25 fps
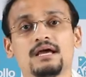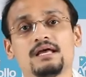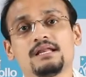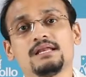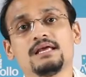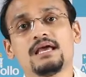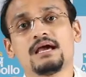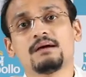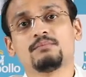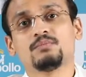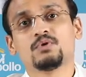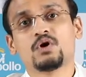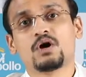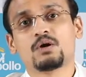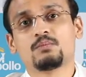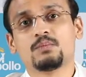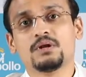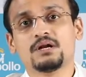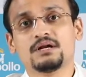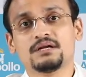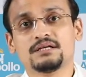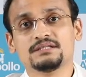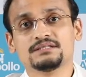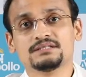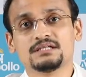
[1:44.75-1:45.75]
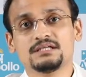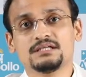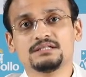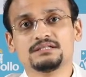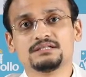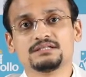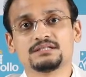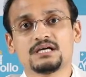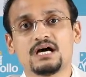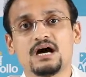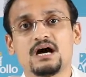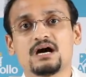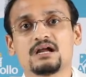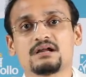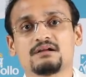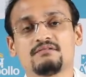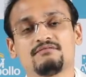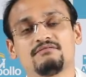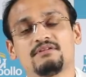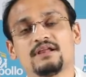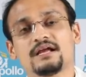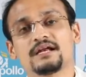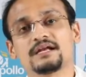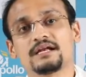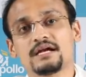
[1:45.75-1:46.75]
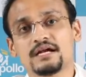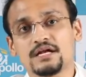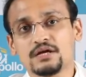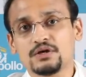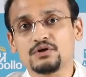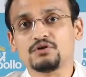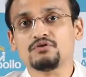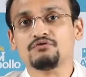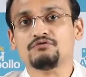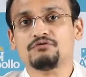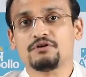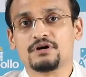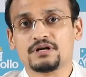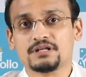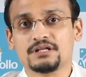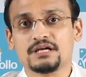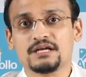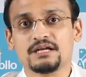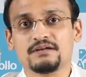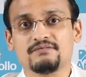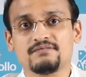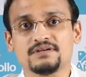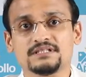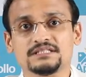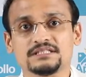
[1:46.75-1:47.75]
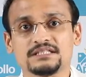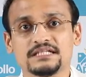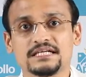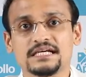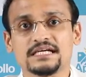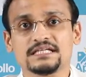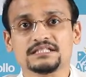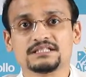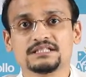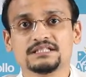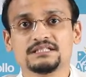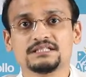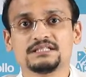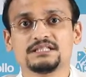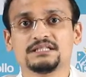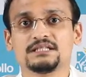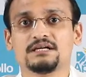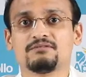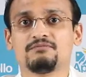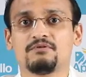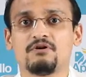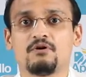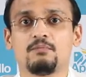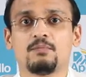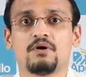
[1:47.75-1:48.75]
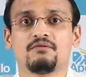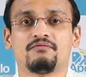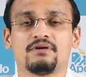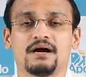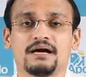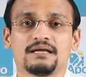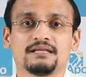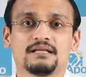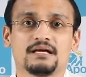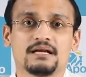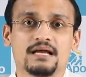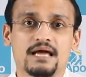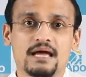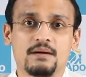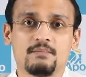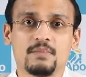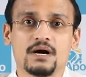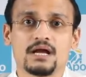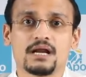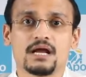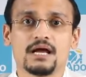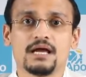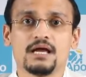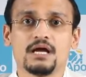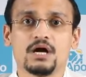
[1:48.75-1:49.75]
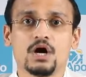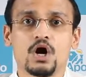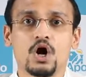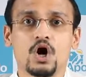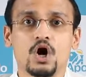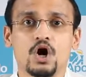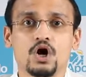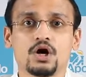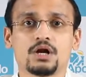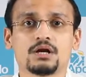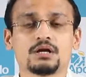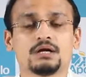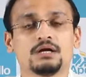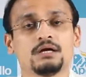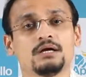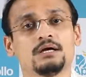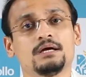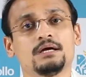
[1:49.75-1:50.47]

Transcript: any abnormal results are reflected into further investigations in the form of either mri or